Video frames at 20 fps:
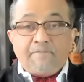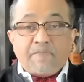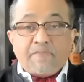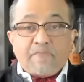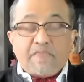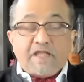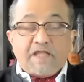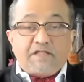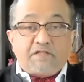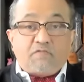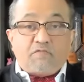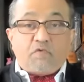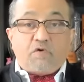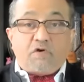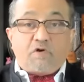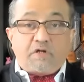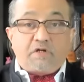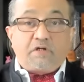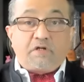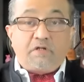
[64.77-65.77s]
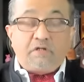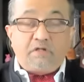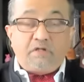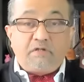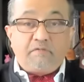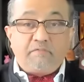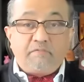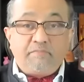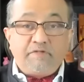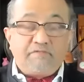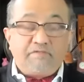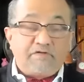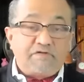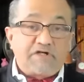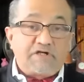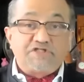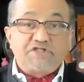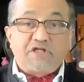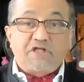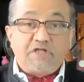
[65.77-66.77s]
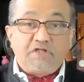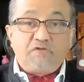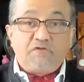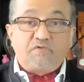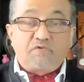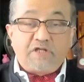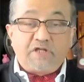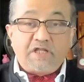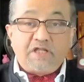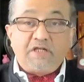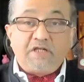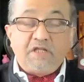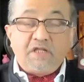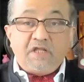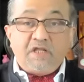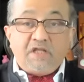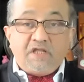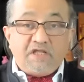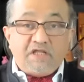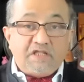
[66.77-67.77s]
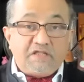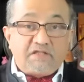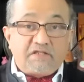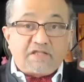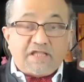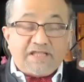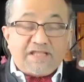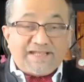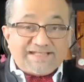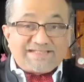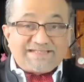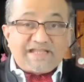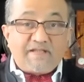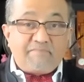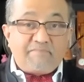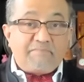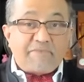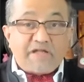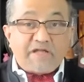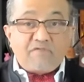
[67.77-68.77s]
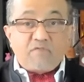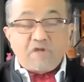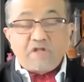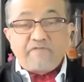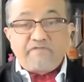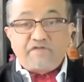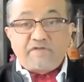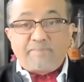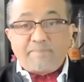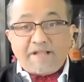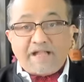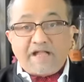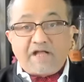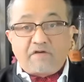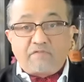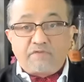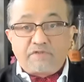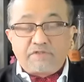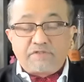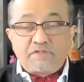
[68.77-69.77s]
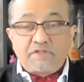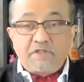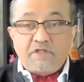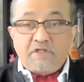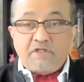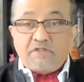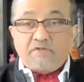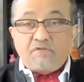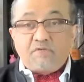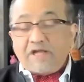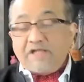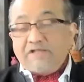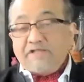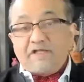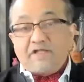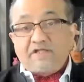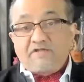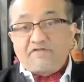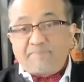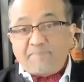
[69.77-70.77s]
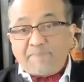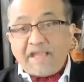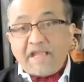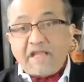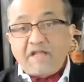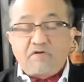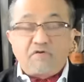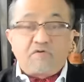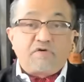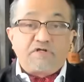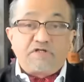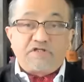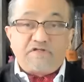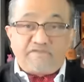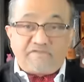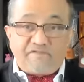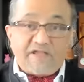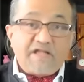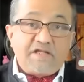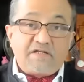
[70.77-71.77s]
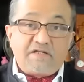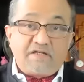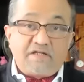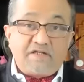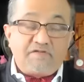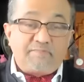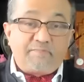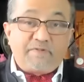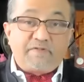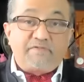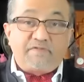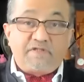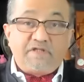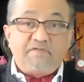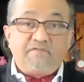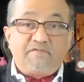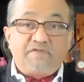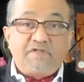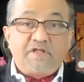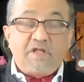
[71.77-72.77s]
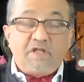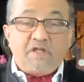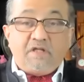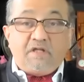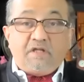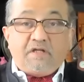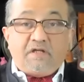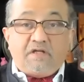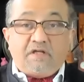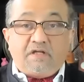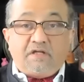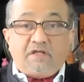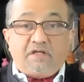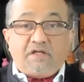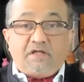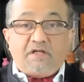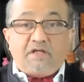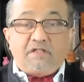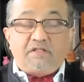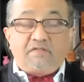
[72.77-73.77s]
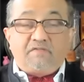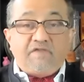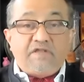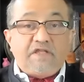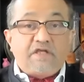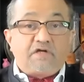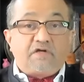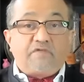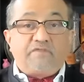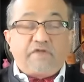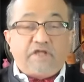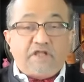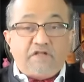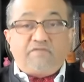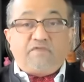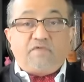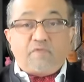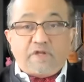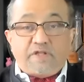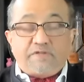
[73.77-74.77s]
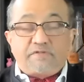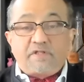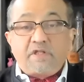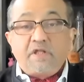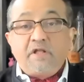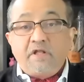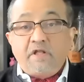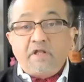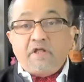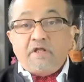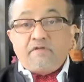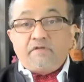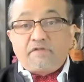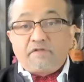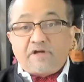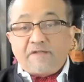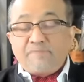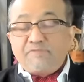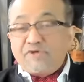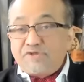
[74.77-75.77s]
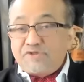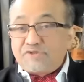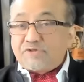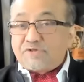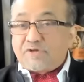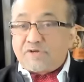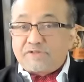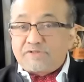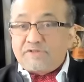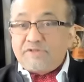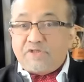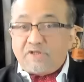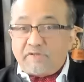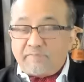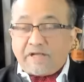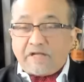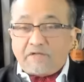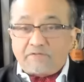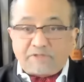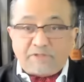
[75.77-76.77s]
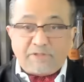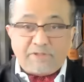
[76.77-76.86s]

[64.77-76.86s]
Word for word: that the war between Russia and Ukraine is an attempt by one of the powers to either expand or defend its perceived uh, sphere of influence. So I'm going to talk to you about